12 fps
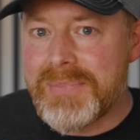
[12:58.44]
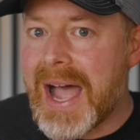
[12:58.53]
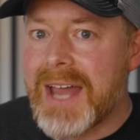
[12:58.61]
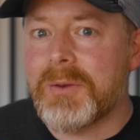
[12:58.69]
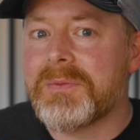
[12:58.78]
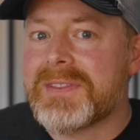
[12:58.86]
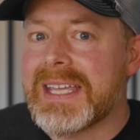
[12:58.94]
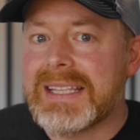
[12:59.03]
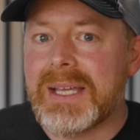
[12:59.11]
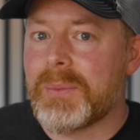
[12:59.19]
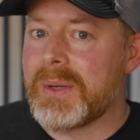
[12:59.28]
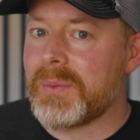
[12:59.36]
I don't
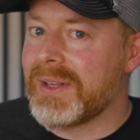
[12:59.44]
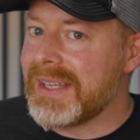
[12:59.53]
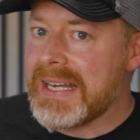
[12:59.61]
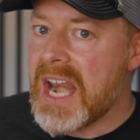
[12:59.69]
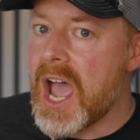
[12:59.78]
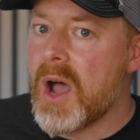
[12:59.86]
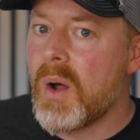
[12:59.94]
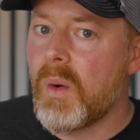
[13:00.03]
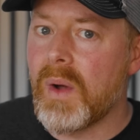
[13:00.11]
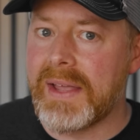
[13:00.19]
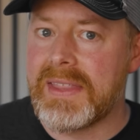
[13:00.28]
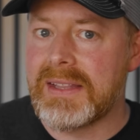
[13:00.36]
think that we really
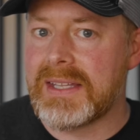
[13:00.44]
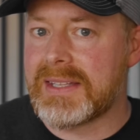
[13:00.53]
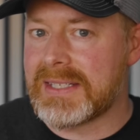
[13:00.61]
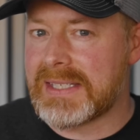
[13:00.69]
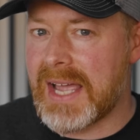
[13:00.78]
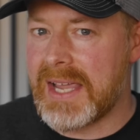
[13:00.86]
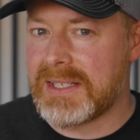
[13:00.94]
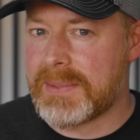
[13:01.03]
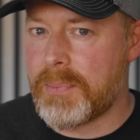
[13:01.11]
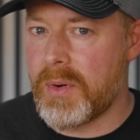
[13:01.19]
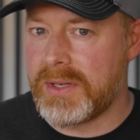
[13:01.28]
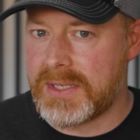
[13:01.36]
know. I think that the science
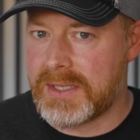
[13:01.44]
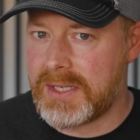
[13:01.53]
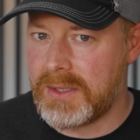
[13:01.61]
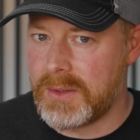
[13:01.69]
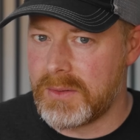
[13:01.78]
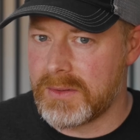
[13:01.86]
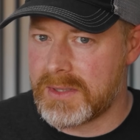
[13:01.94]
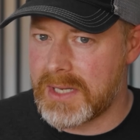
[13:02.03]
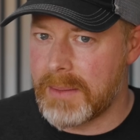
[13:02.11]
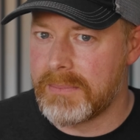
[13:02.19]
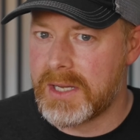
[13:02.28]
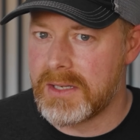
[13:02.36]
points to
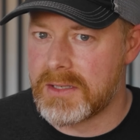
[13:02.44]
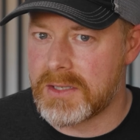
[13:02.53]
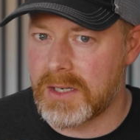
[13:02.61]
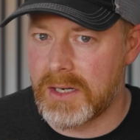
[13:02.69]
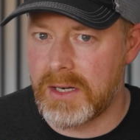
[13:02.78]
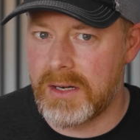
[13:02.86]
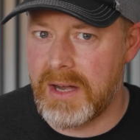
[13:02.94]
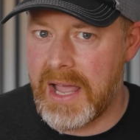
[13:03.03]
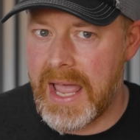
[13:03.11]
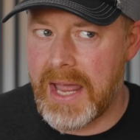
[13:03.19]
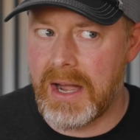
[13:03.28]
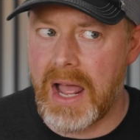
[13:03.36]
some concern at